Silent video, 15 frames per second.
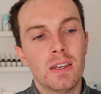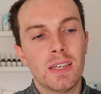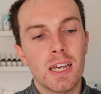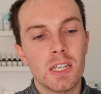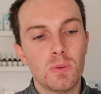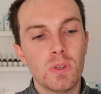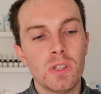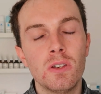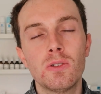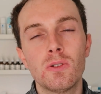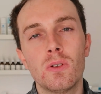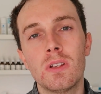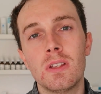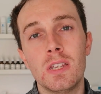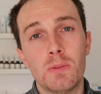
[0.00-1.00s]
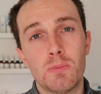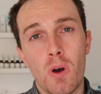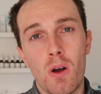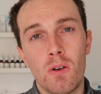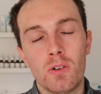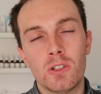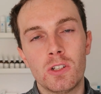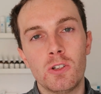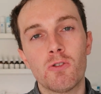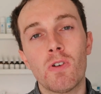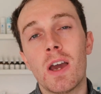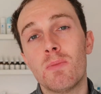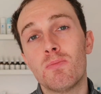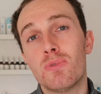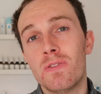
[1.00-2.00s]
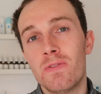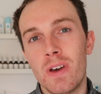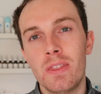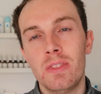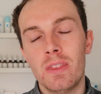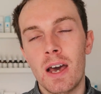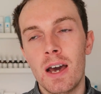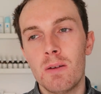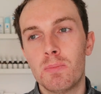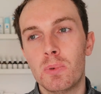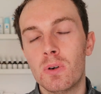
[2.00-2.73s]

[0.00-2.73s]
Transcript: yes, we use all of these products to try and prevent that,